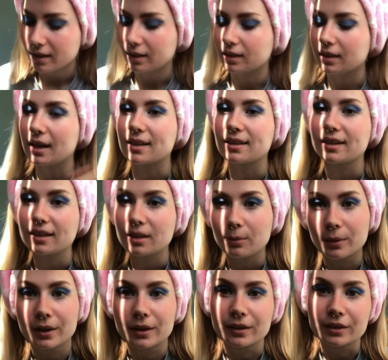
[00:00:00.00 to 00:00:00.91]
the last thing that
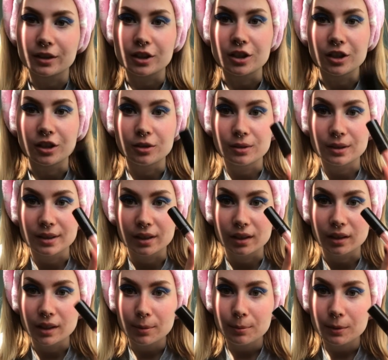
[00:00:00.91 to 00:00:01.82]
we're going to do is the
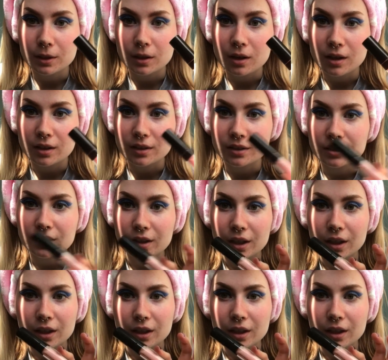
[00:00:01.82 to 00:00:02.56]
lip gloss.